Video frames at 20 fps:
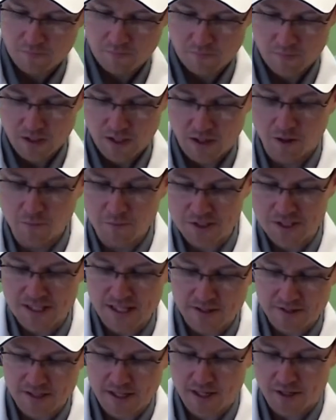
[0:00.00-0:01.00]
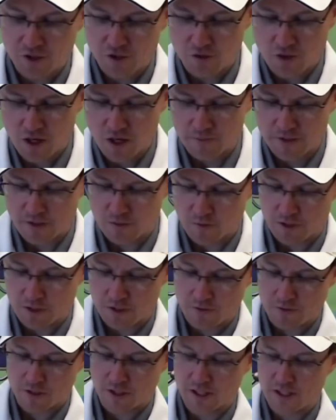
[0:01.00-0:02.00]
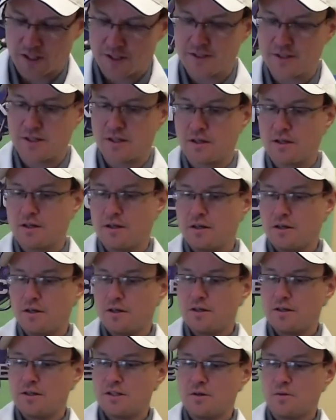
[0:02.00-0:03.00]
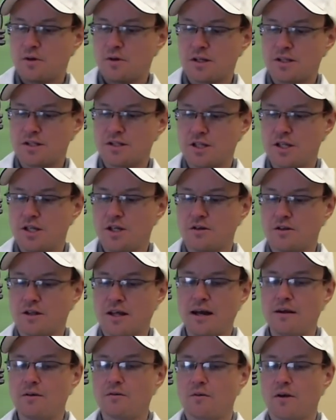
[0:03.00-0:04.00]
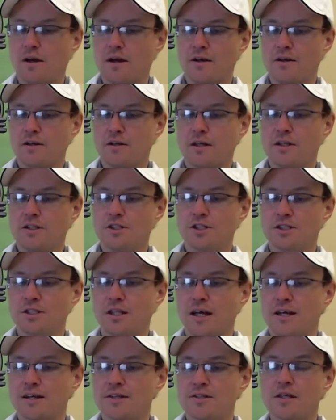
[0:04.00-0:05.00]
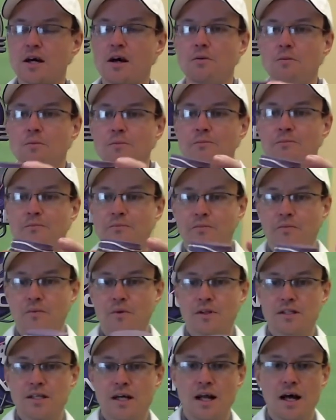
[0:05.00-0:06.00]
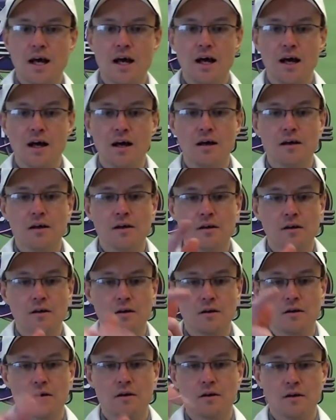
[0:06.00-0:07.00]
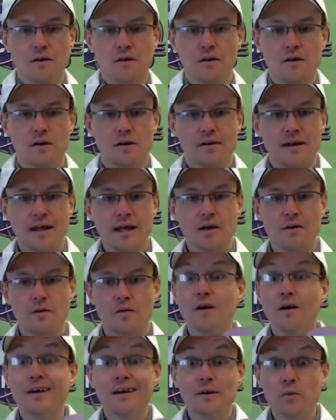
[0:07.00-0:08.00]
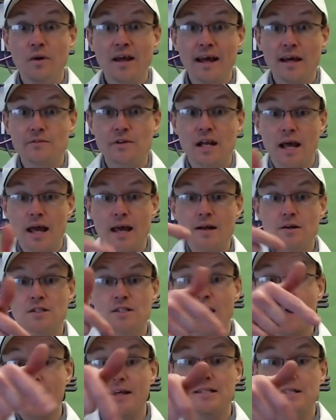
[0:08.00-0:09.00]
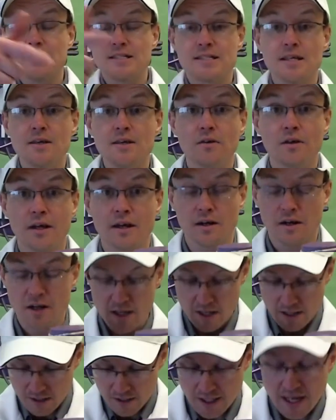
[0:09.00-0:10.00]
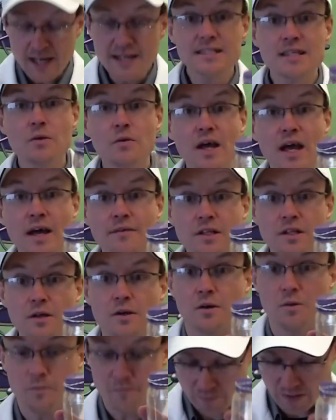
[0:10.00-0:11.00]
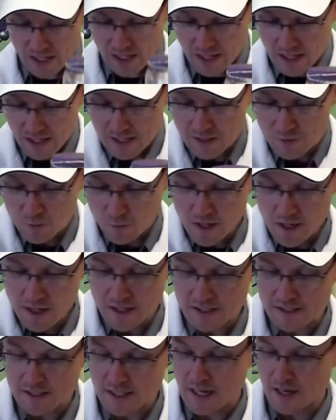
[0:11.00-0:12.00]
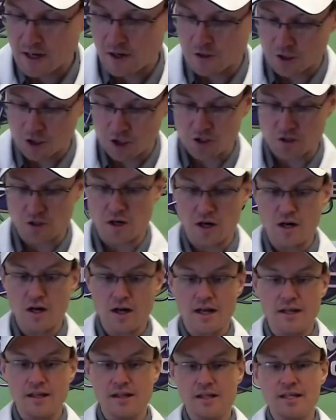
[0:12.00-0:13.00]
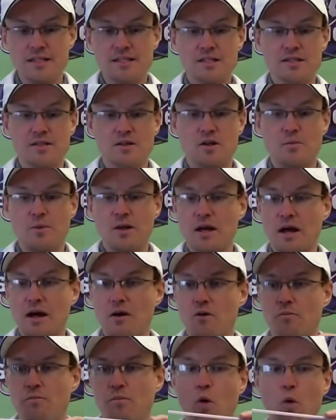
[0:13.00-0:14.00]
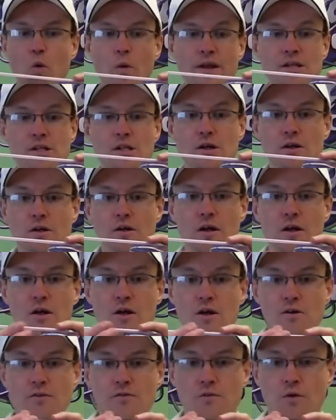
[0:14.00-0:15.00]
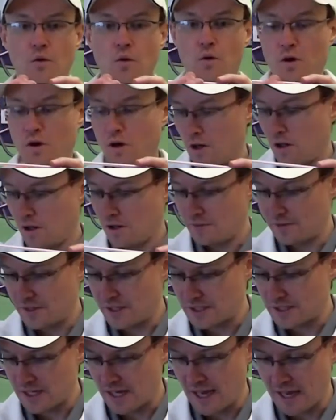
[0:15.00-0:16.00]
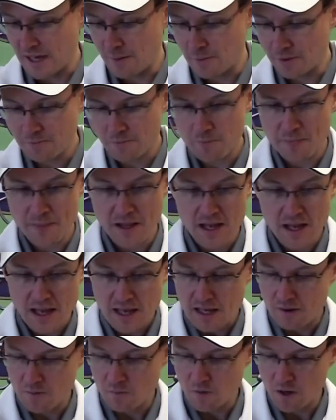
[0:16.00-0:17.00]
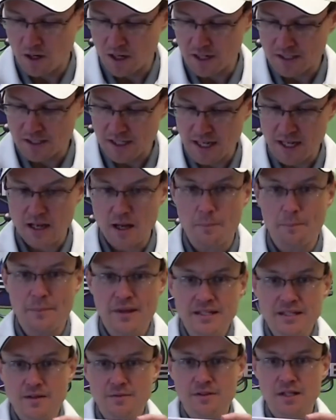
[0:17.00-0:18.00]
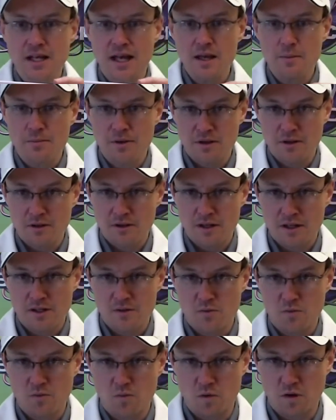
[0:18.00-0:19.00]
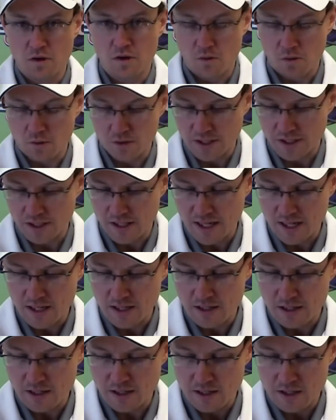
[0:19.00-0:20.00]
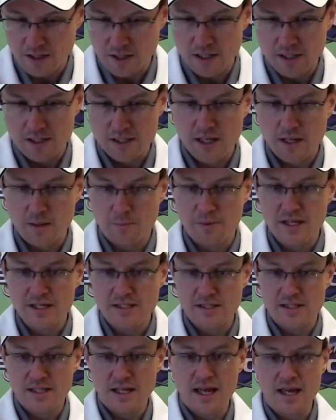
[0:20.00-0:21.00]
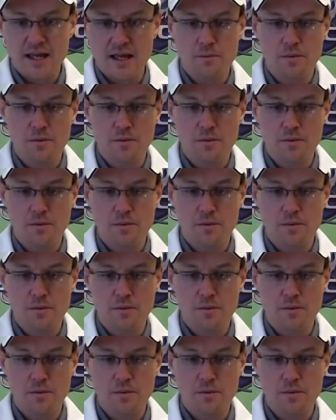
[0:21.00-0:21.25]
It almost sounds like a drum as we're doing this. So we're going to secure that right on there, just like so. Ta-da! Now, we have an airtight seal here. The next thing we have to do is we're going to take our straw, and this is going to be our pointer for all of this to happen. And we're going to take a piece of tape, we're holding that, take a piece of tape,